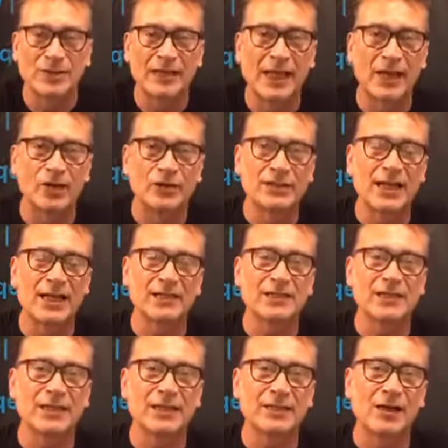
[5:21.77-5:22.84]
They are
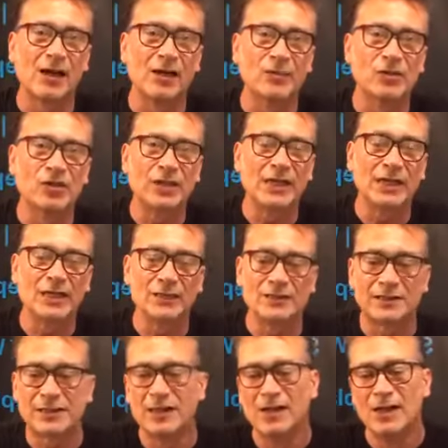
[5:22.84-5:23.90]
tested on
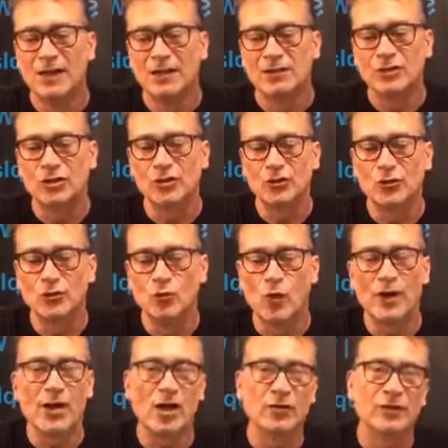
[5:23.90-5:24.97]
machines to
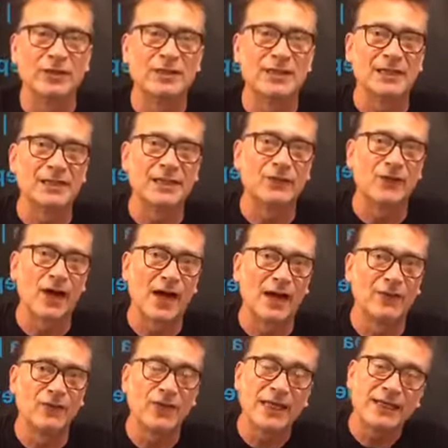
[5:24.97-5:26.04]

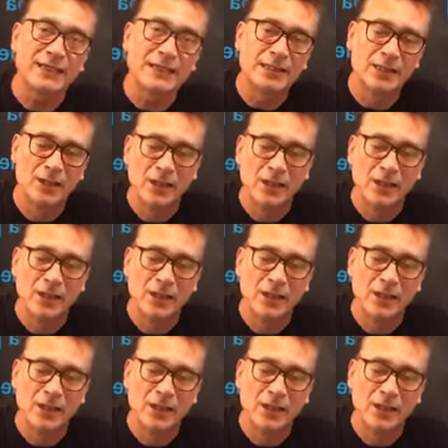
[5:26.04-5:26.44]
165 feet.